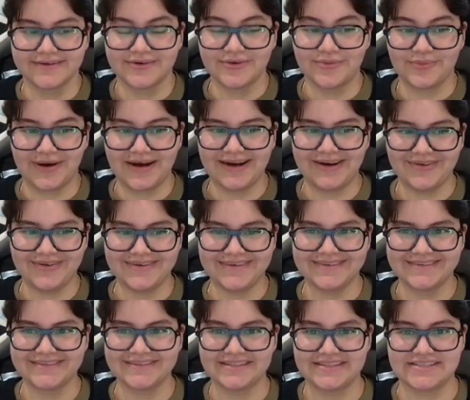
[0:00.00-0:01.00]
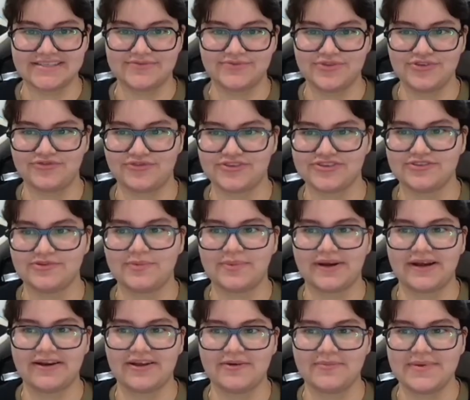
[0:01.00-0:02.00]
Wow, this is when you first open
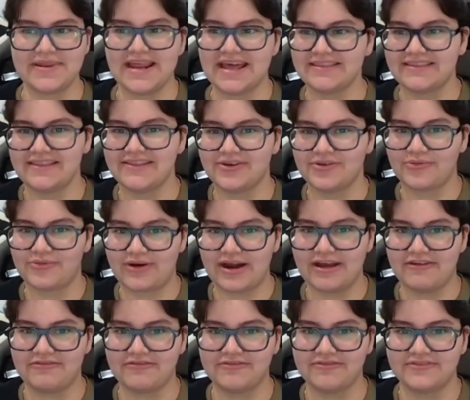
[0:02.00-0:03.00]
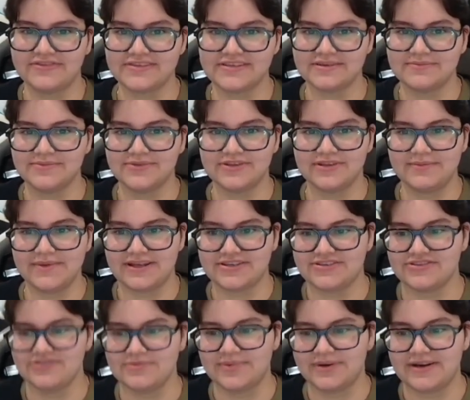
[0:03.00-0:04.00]
it up. It had that little graph symbol. Let me
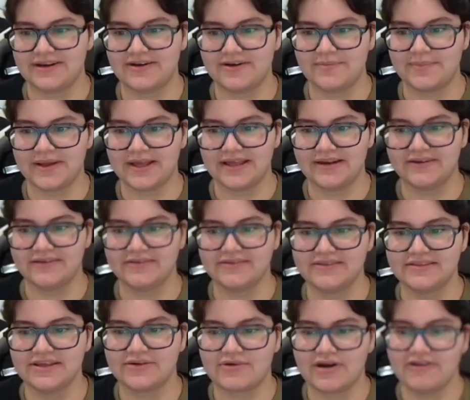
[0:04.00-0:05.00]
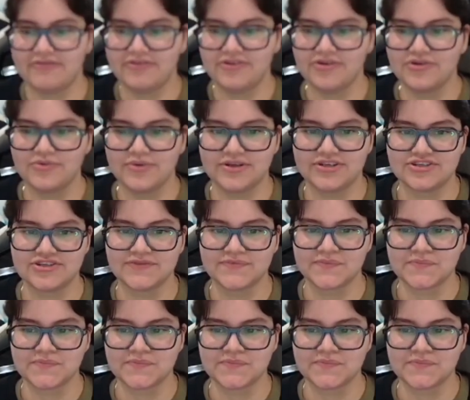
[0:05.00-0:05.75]
actually open it up again. The graph view, which,